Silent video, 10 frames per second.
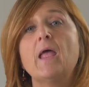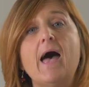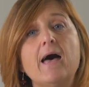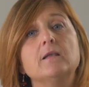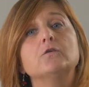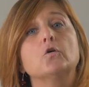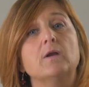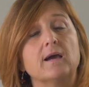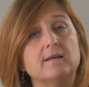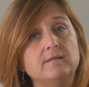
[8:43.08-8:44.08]
and
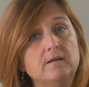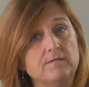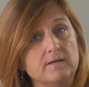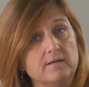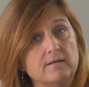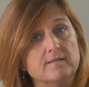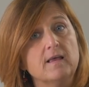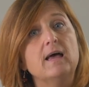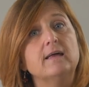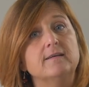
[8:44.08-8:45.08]
on activities
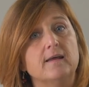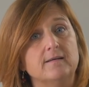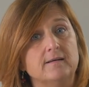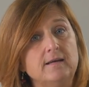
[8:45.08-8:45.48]
that